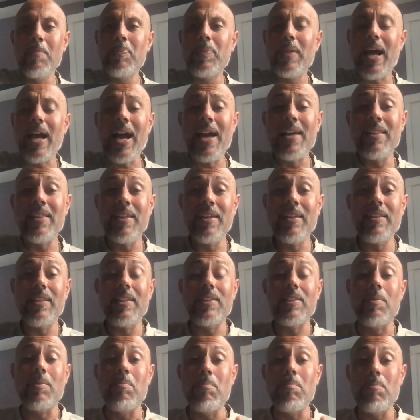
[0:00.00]
I think that
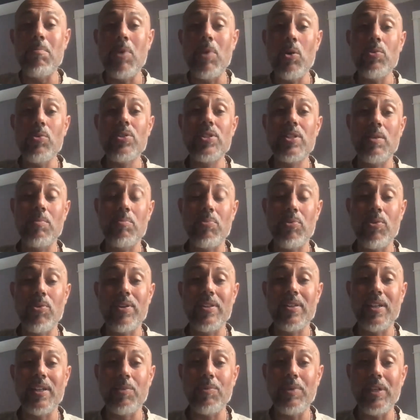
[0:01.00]
the most important
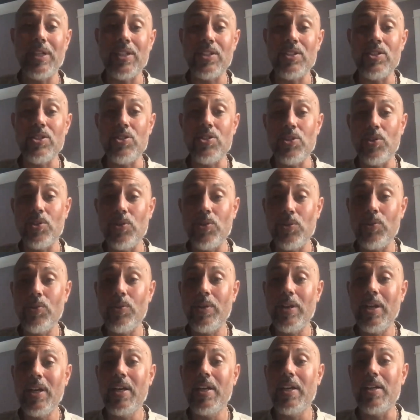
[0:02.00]
thing we can do
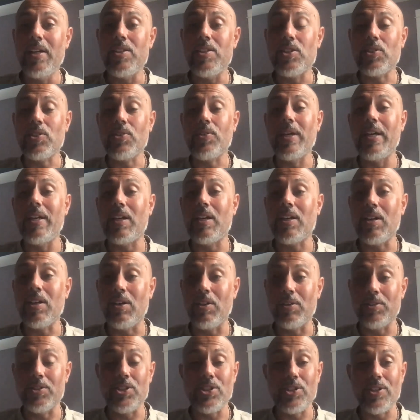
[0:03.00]
is create a
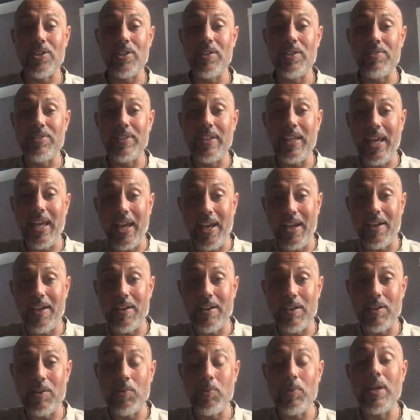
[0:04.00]
culture of
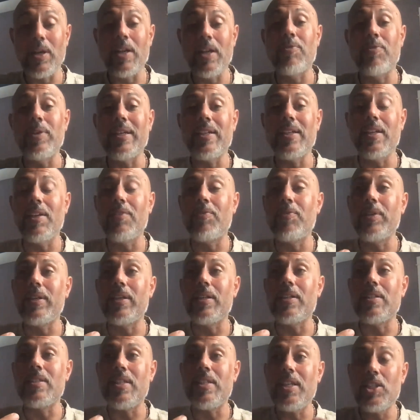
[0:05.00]
care, where if we
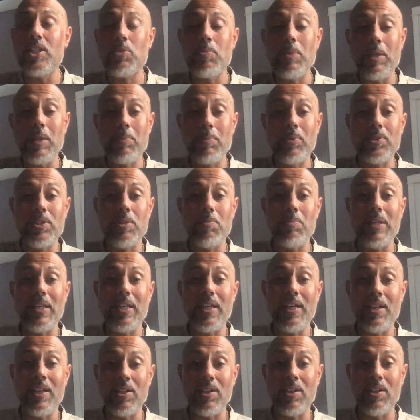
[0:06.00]
can teach people to be
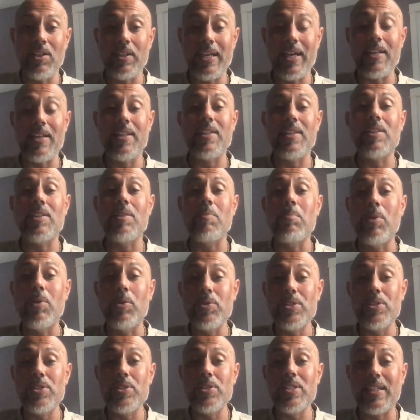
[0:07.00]
that the
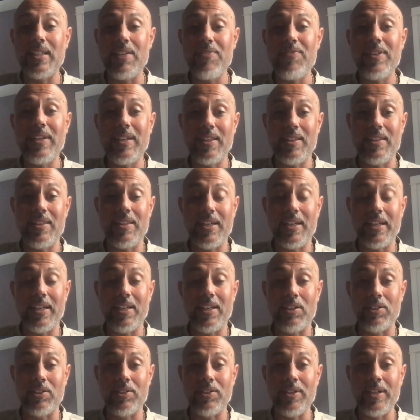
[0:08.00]
most significant thing
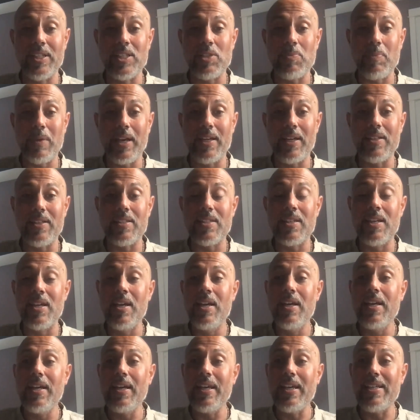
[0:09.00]
in a learning space
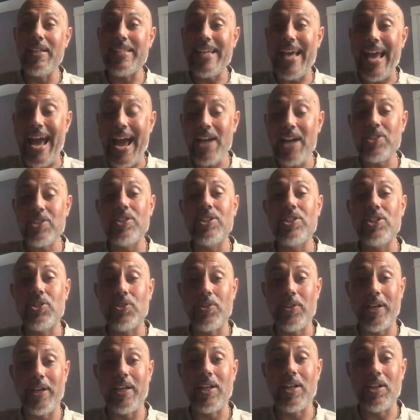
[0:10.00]
is actually to
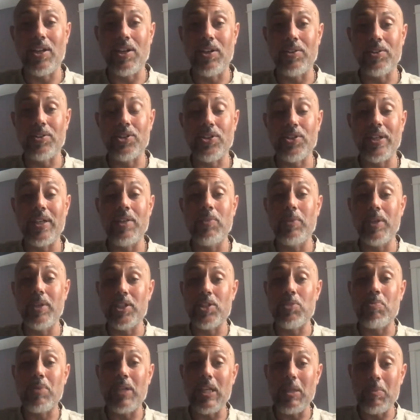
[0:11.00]
create a culture in
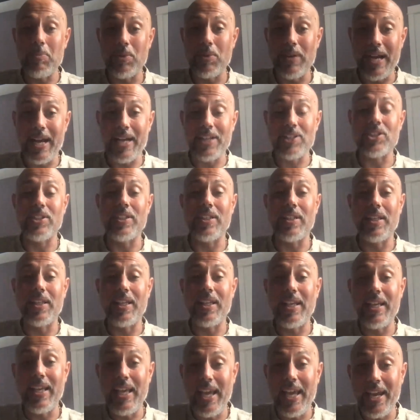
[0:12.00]
which people actually
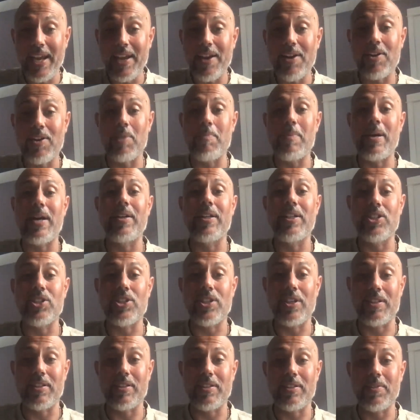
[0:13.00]
care about each
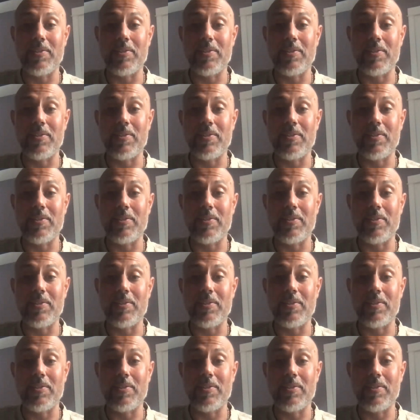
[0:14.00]
other.